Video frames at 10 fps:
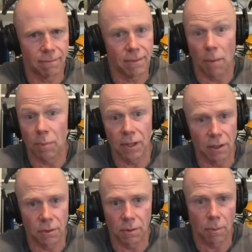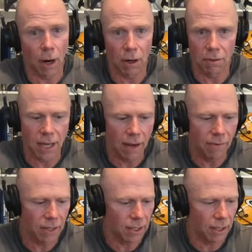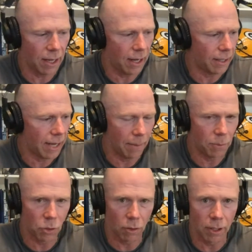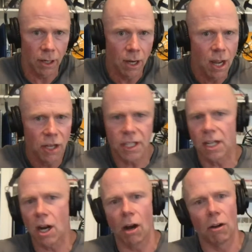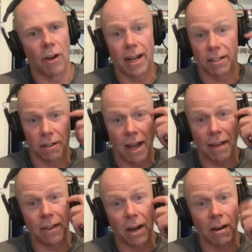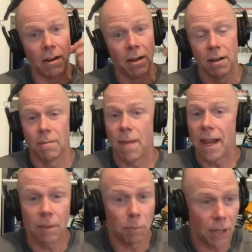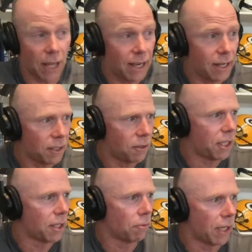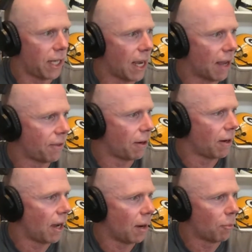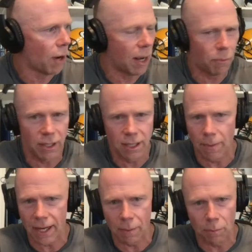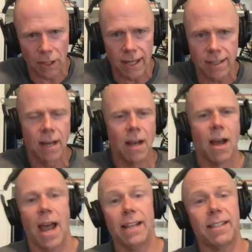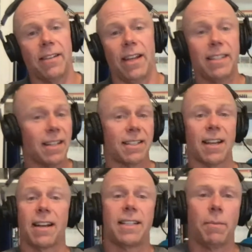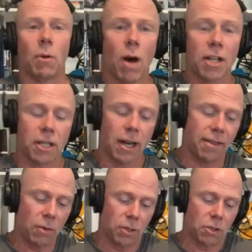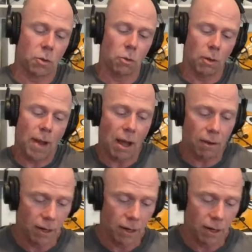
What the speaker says: couple of years with Demario Davis and Cam Jordan. You see Carl Granderson out there making plays. You see the rookie out there, Brian Breesy, making plays. Yes. It's an exciting team to watch. And I think what's cool about